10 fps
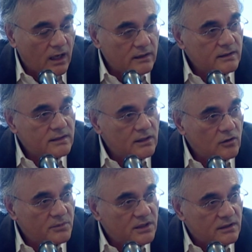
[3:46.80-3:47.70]
100
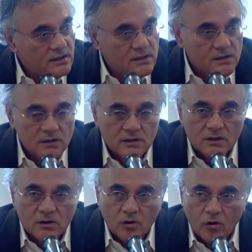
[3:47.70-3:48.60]
kilometers
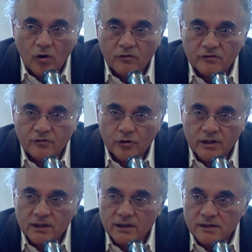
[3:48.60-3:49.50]
over
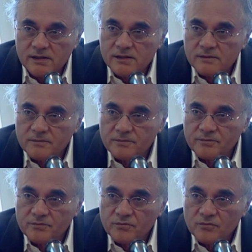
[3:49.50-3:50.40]
40 years.
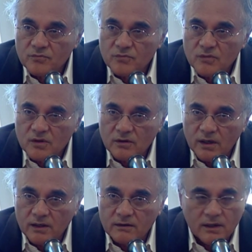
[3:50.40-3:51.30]

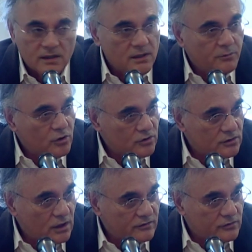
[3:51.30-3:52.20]
Right? Its report
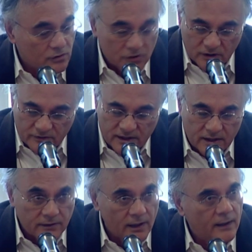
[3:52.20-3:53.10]
on Darfur. You can
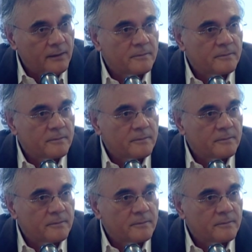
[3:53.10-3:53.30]
read it there.